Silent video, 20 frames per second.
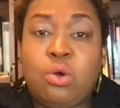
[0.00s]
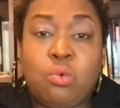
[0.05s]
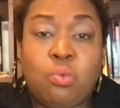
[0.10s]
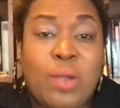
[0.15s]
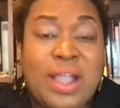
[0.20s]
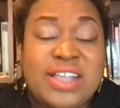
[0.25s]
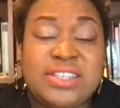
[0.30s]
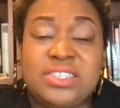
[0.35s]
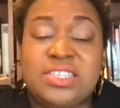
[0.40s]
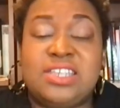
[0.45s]

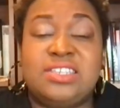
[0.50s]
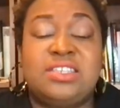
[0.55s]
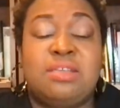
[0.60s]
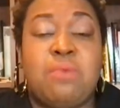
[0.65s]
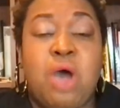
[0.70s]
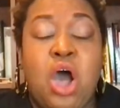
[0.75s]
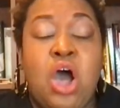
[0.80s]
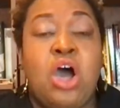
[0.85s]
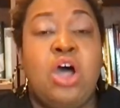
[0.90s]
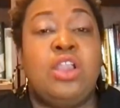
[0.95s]

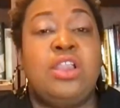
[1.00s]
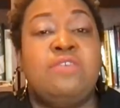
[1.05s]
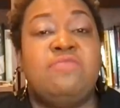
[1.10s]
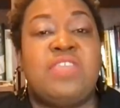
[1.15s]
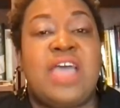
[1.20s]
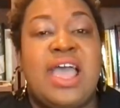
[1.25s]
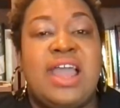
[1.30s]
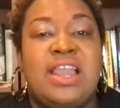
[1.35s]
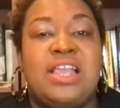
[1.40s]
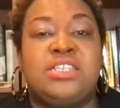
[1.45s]
racism, all of
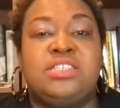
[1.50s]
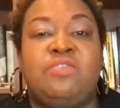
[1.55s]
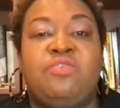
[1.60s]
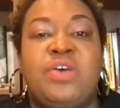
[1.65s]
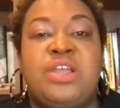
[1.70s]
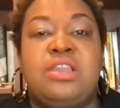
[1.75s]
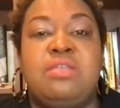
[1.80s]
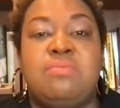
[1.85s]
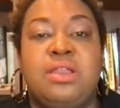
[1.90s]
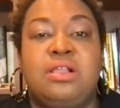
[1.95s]
that is
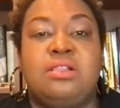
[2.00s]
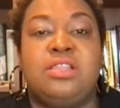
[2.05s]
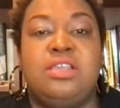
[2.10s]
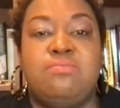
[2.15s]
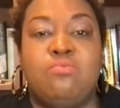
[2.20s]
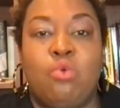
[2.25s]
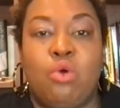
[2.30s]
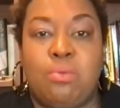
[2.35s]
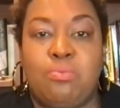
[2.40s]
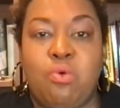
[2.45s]
fundamentally
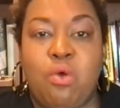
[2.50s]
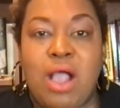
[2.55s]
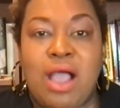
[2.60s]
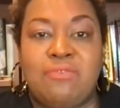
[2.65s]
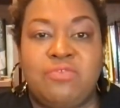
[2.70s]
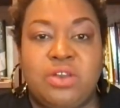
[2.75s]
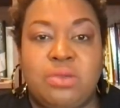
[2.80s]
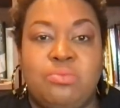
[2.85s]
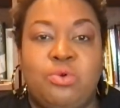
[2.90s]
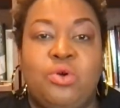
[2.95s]
more
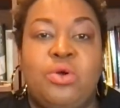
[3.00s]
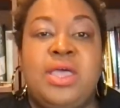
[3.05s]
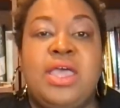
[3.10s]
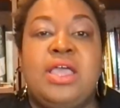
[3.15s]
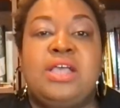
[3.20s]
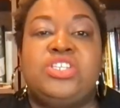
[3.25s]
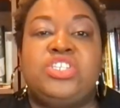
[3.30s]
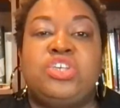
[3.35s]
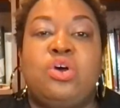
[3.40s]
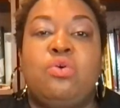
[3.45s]
profitable.
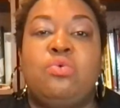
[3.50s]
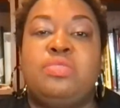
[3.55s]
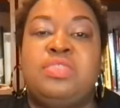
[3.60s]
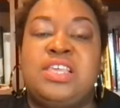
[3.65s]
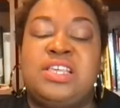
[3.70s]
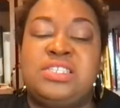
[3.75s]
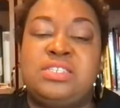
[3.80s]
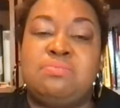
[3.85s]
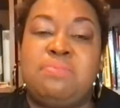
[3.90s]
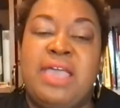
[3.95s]
So
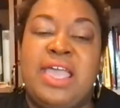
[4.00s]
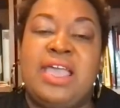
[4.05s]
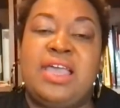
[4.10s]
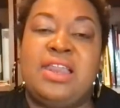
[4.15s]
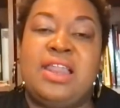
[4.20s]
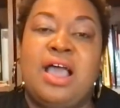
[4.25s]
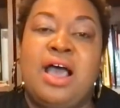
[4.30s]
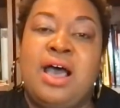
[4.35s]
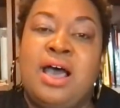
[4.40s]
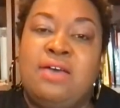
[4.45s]
this
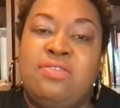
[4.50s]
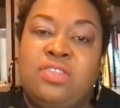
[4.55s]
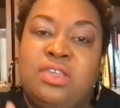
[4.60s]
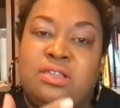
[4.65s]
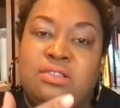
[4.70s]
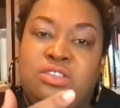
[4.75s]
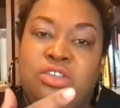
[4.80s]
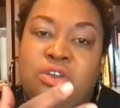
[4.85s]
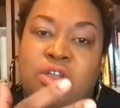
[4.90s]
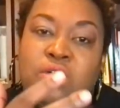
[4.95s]
man,
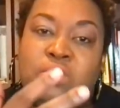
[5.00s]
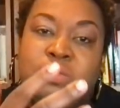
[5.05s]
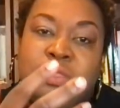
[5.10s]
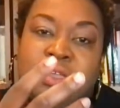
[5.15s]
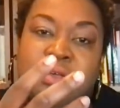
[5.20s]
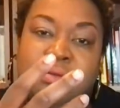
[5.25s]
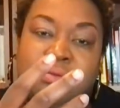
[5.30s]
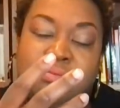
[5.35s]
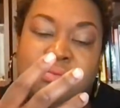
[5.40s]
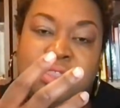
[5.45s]

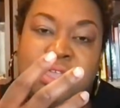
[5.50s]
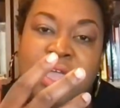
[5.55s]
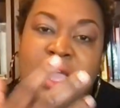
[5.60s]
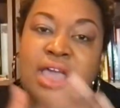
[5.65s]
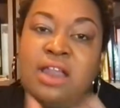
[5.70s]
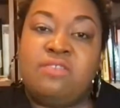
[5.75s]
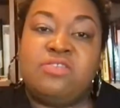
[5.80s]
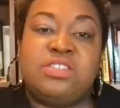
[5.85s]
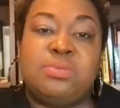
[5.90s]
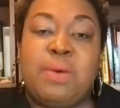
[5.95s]
the
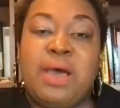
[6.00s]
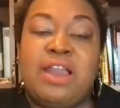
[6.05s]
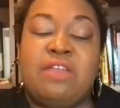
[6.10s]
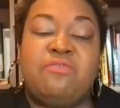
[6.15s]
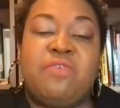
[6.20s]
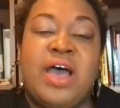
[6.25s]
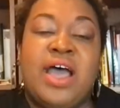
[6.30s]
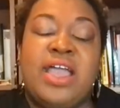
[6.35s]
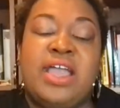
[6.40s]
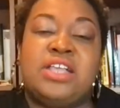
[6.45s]
head of
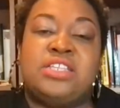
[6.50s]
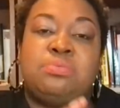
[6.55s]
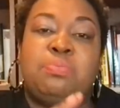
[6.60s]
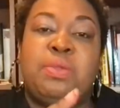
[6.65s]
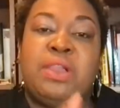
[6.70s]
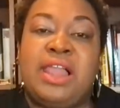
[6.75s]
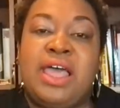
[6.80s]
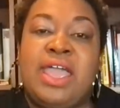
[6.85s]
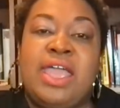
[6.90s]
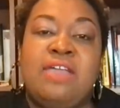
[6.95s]
Spotify is
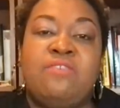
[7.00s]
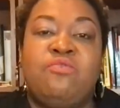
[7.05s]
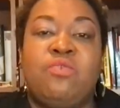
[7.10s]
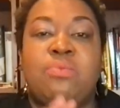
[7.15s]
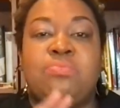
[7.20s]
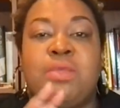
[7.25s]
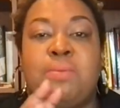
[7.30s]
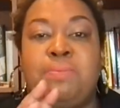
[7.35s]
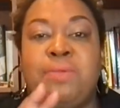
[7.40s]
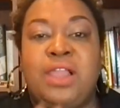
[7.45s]
playing
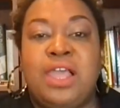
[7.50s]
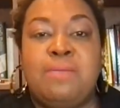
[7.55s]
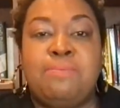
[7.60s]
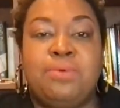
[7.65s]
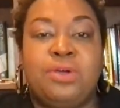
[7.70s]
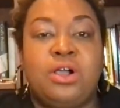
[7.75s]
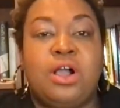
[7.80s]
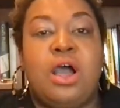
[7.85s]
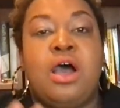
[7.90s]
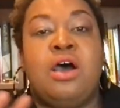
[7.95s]
from the
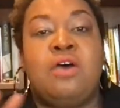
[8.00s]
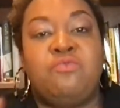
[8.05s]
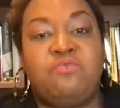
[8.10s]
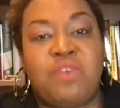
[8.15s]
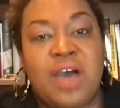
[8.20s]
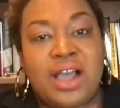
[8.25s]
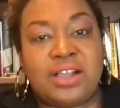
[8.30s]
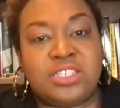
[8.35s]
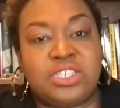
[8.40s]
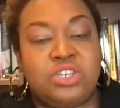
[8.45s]
playbook of
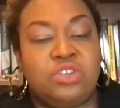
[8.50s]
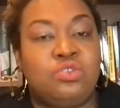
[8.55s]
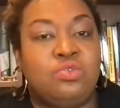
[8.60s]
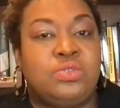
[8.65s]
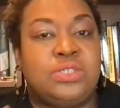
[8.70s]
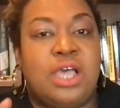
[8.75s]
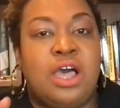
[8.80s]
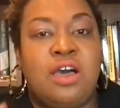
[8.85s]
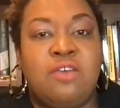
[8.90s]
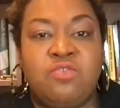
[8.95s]
Fox
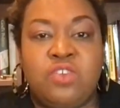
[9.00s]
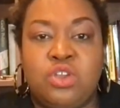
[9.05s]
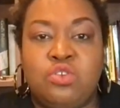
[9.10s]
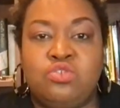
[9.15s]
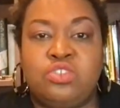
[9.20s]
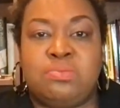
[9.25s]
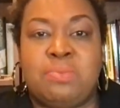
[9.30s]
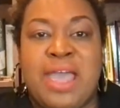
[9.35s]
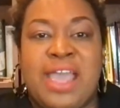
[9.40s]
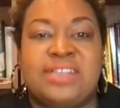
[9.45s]
News, of
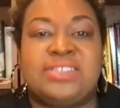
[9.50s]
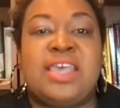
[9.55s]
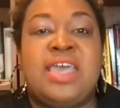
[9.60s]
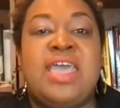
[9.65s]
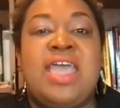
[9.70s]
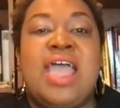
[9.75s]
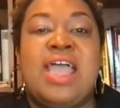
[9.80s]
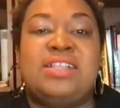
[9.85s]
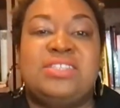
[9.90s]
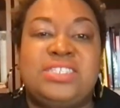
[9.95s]
Newsmax,
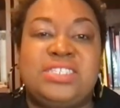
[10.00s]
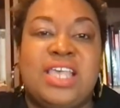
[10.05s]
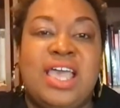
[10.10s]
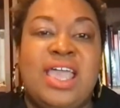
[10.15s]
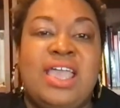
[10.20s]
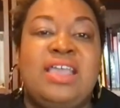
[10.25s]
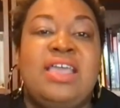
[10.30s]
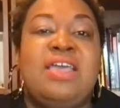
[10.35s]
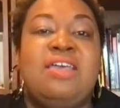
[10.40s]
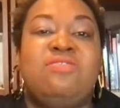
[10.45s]
and
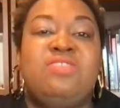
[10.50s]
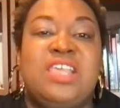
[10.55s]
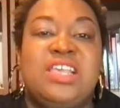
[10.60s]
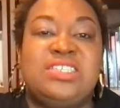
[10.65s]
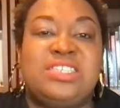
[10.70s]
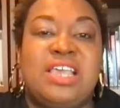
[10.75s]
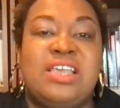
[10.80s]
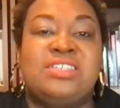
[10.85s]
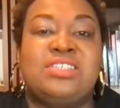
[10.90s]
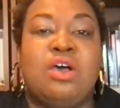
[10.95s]
saying
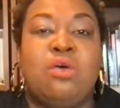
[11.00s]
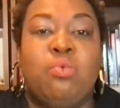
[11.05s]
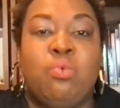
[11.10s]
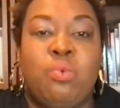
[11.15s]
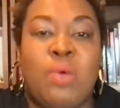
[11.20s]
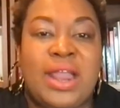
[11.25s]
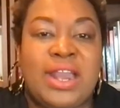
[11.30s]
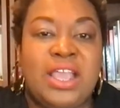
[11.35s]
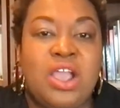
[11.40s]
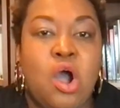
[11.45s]
this is a
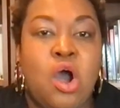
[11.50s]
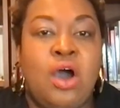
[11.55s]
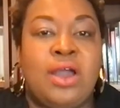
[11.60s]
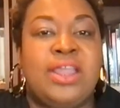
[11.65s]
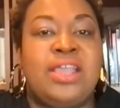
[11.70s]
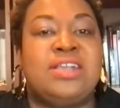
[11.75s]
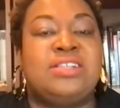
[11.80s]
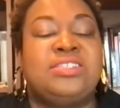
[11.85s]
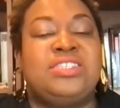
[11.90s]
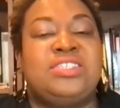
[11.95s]
ready
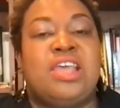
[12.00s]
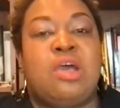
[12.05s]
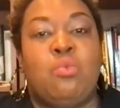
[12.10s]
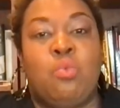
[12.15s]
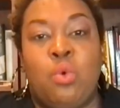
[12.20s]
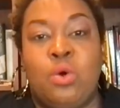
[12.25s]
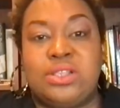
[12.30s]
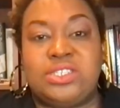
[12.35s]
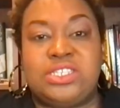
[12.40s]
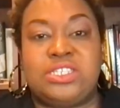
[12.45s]
audience that
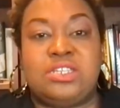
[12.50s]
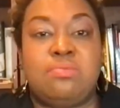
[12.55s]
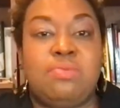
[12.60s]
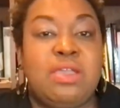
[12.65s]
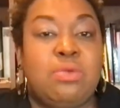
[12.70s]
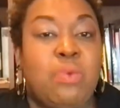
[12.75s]
wants to be